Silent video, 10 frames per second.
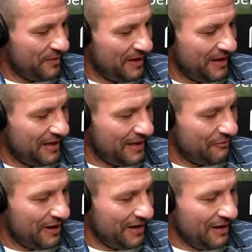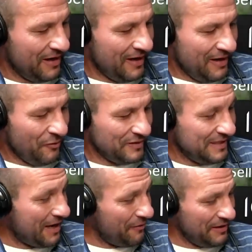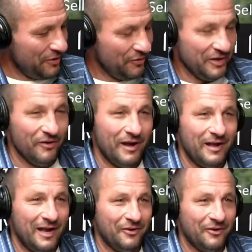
But at mm. any rate, we'll see how we do. You know, I, I,